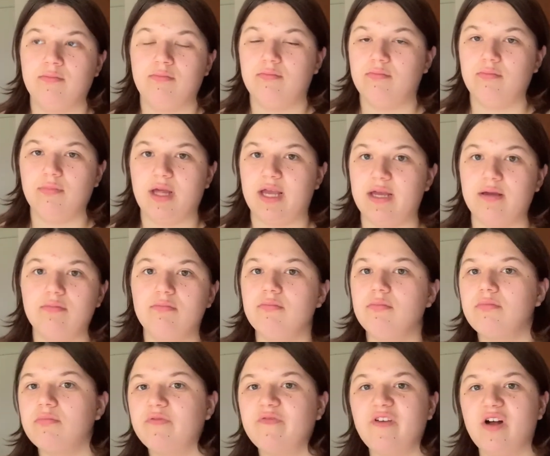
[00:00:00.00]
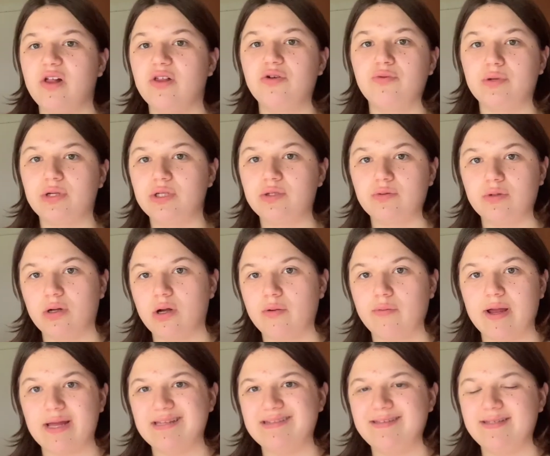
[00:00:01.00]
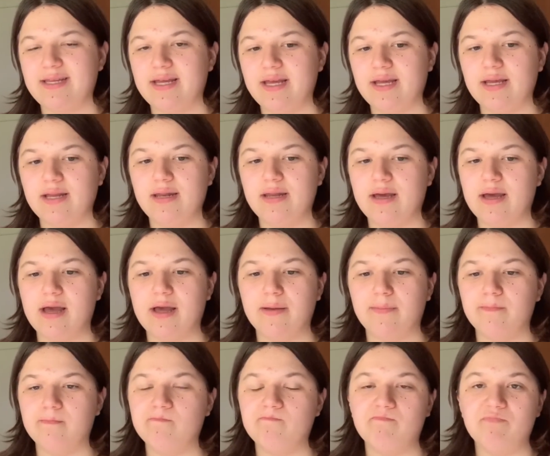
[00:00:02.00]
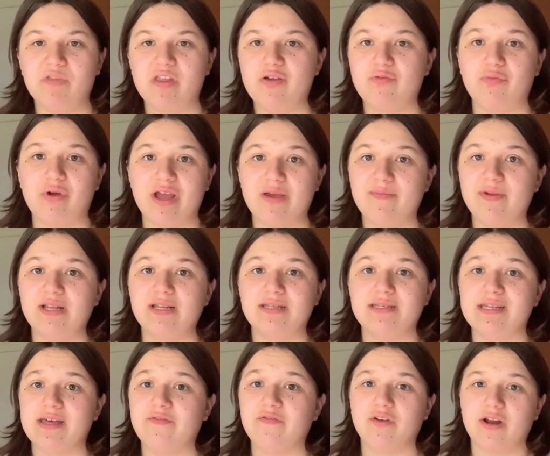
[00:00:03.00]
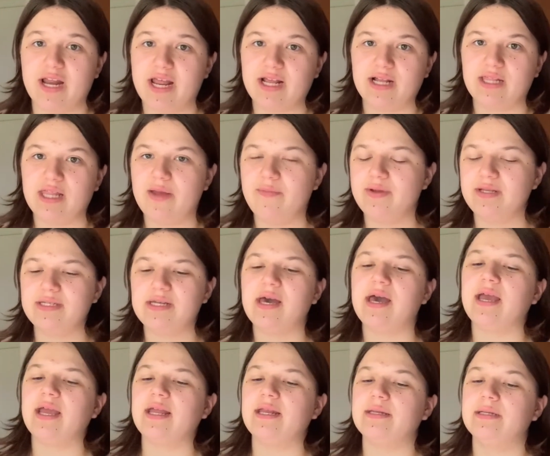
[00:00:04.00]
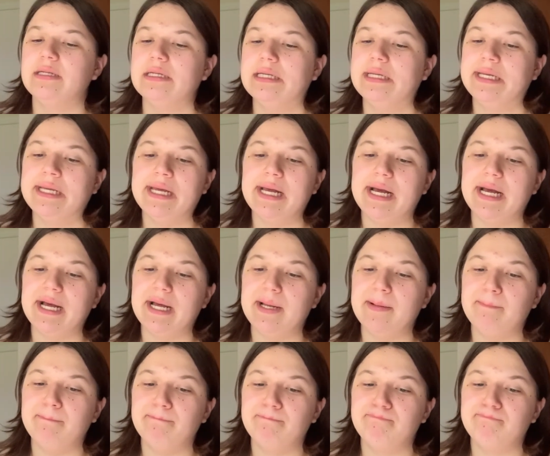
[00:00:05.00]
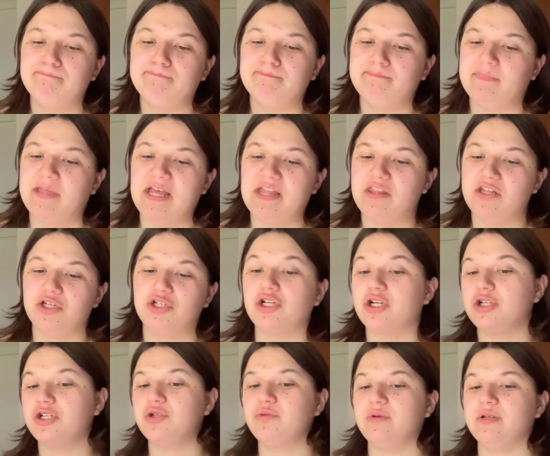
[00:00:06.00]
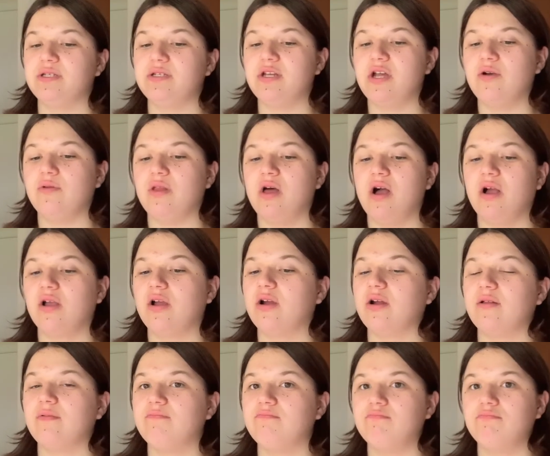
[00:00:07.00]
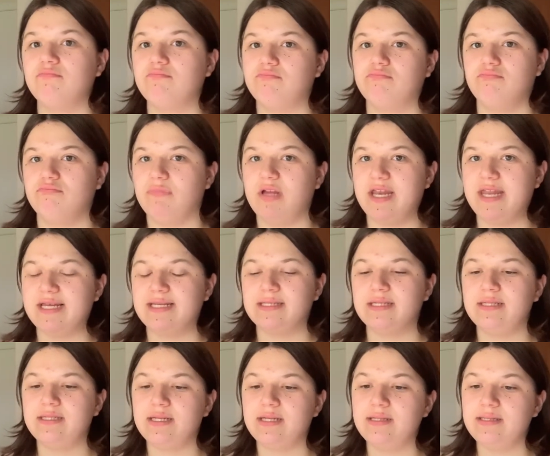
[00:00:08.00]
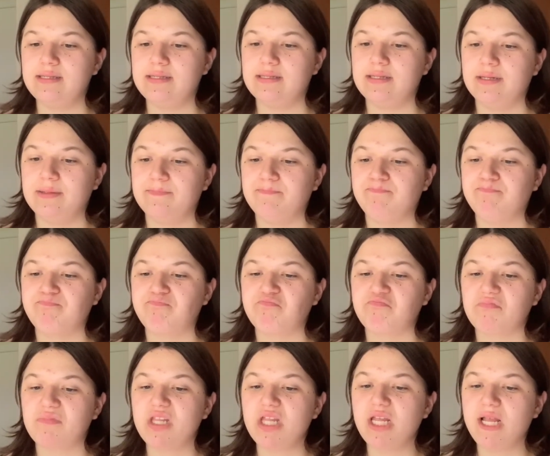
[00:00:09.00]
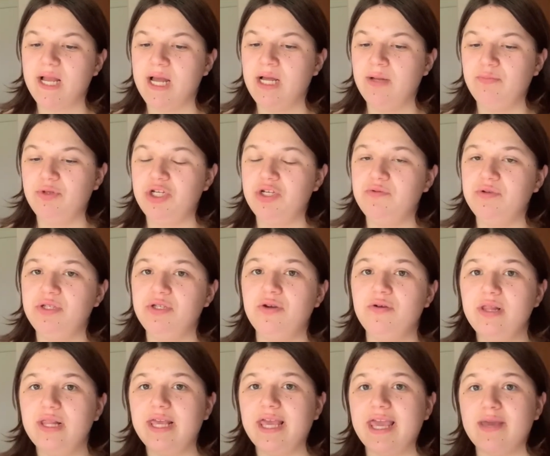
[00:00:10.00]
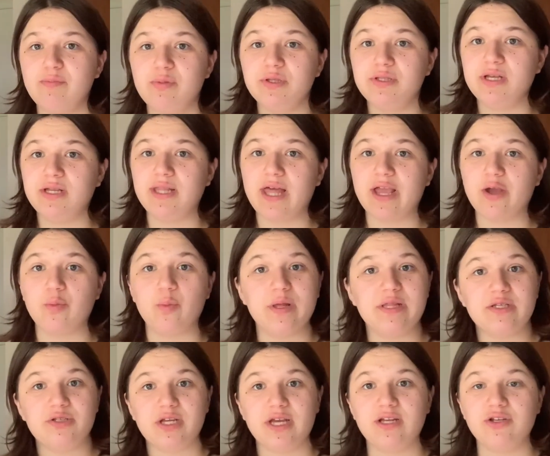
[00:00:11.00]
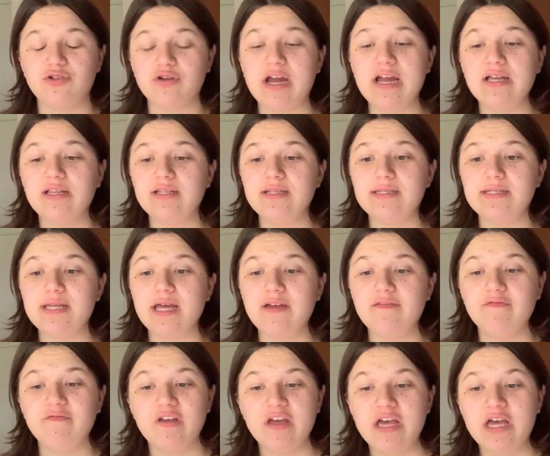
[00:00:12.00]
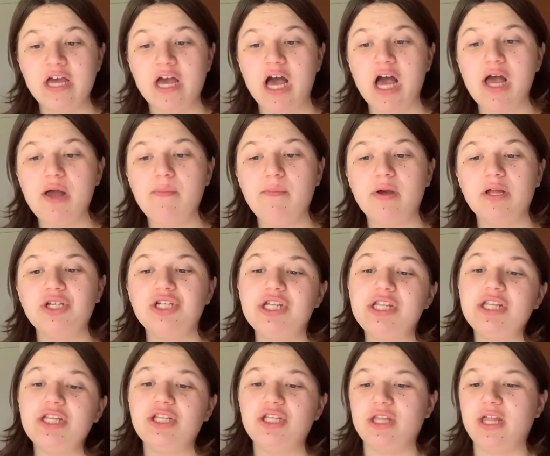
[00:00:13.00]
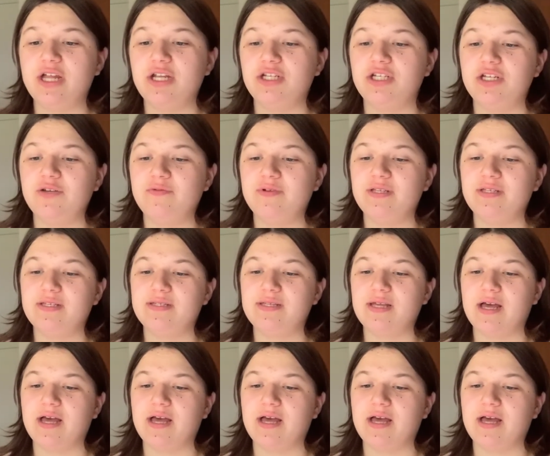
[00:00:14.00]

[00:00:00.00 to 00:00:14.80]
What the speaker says: like followers were arrested, Raymond, Zephyrin, and Clementine, and the church was no longer in existence. She was totally able to like withstand trial and stuff, but then she was